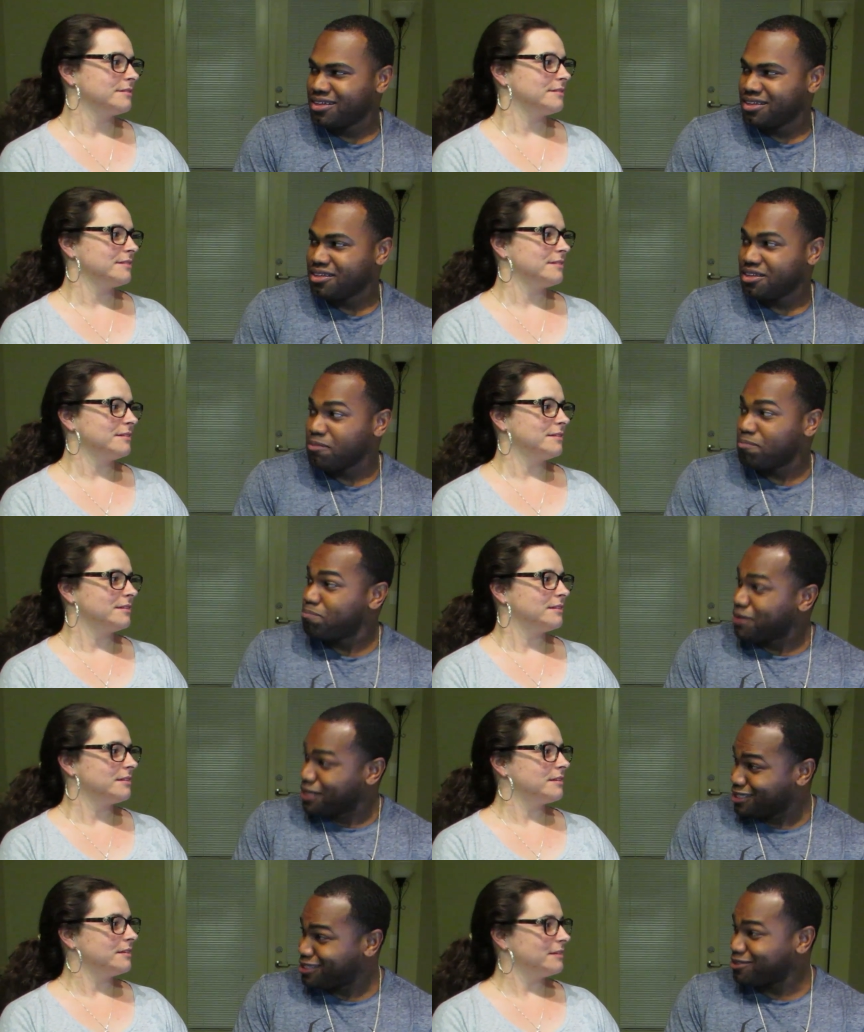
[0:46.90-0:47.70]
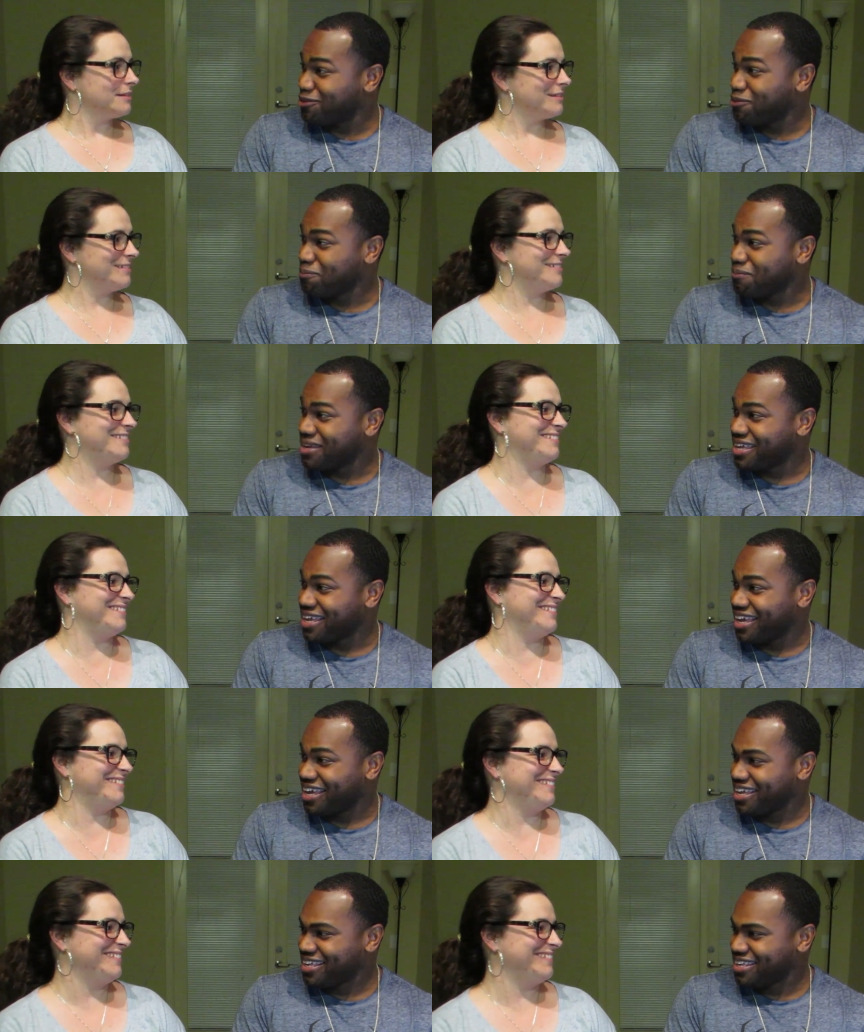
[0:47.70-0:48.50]
Speaker 1: You penciled me
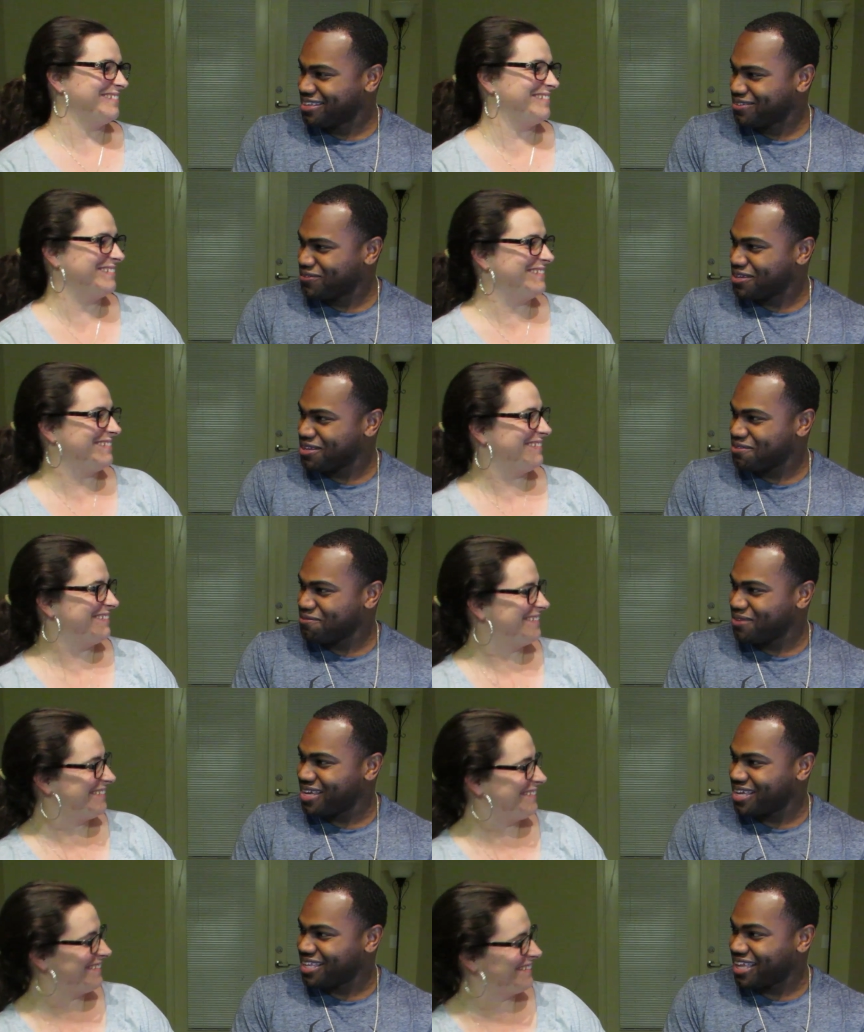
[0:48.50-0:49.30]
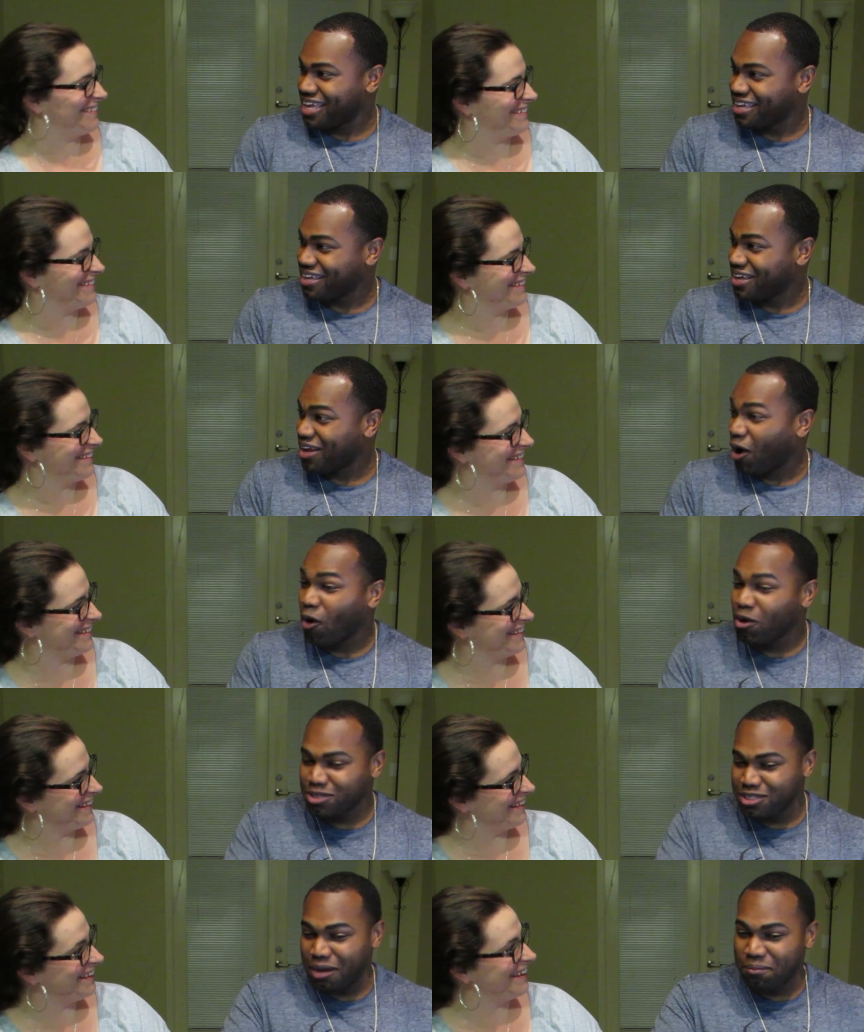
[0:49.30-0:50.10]
in? What do you mean? Like,
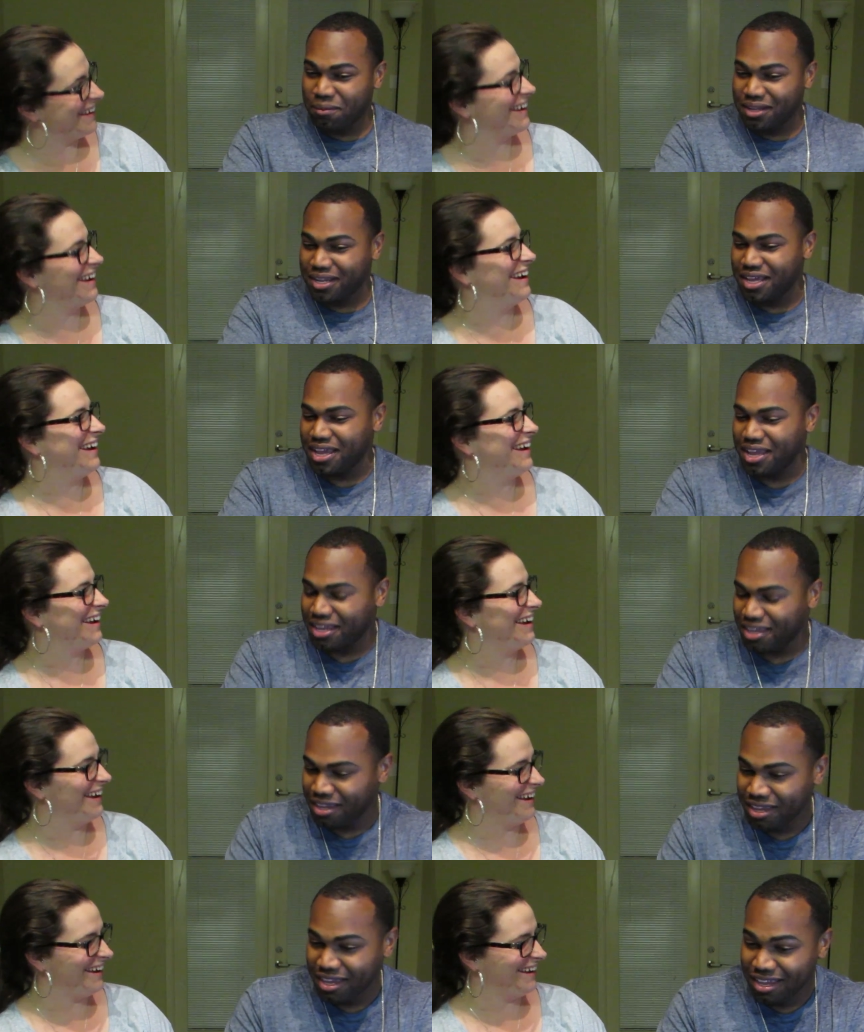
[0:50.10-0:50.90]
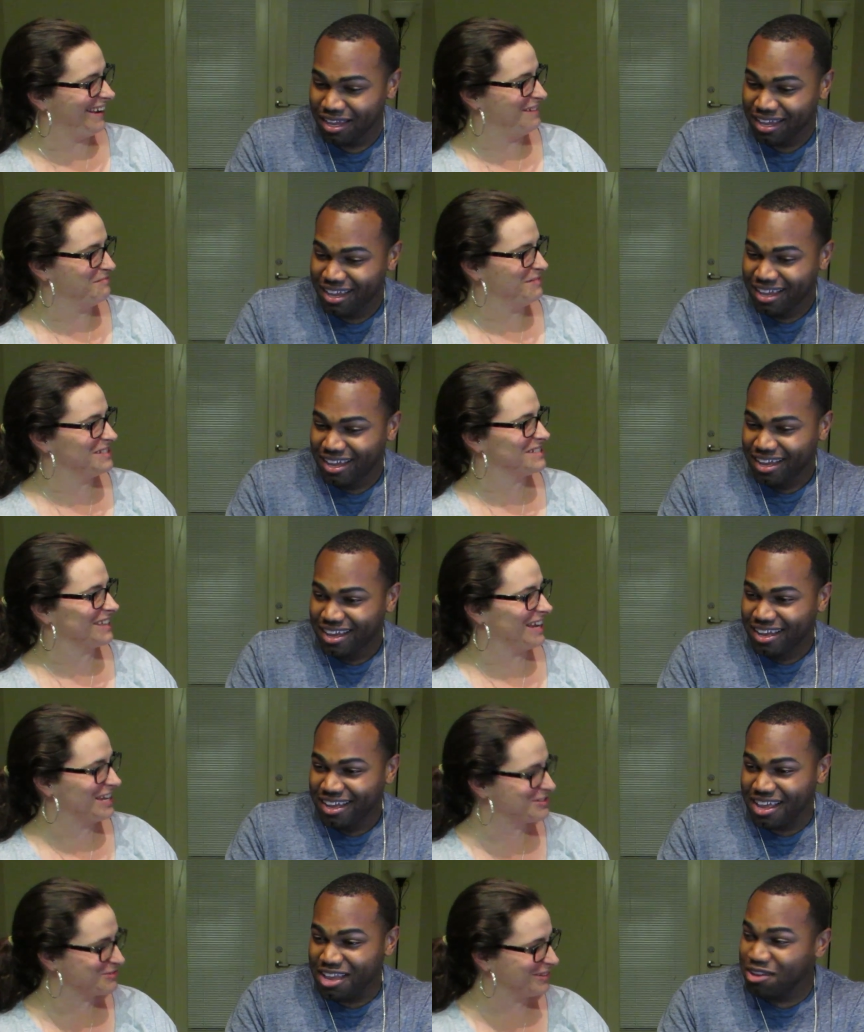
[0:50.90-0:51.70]
oh, you talking about like in my
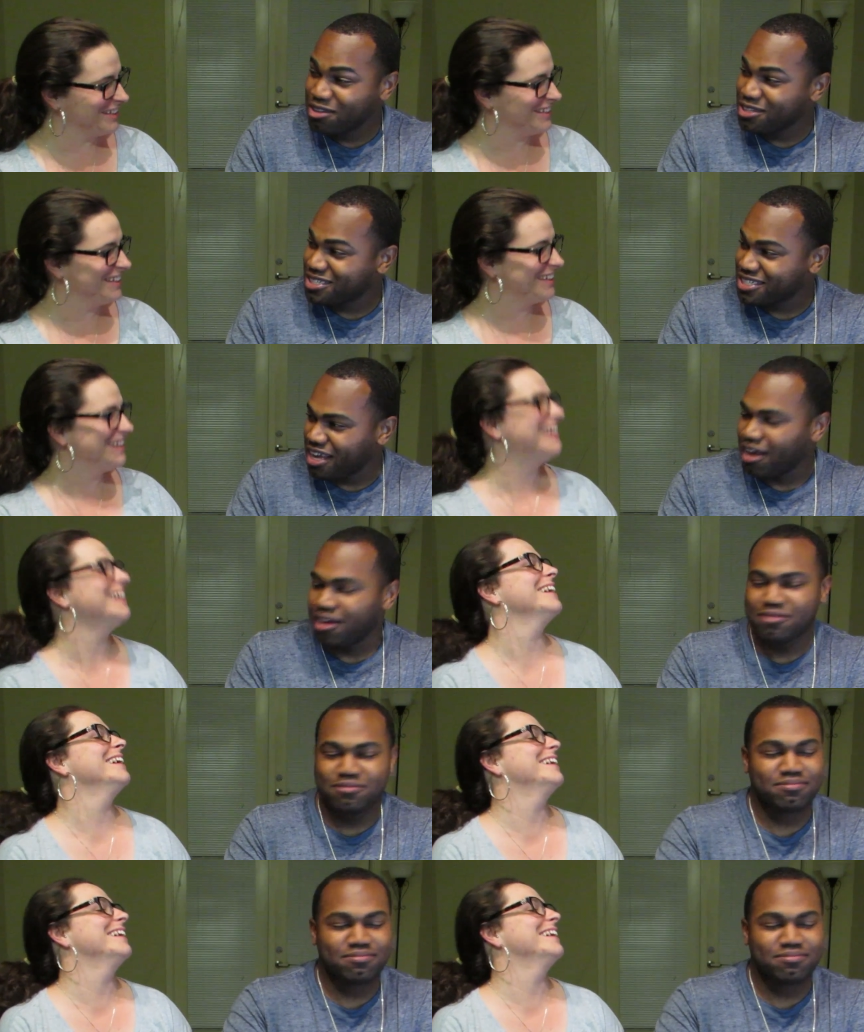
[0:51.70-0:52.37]
schedule?
Speaker 2: And your schedule.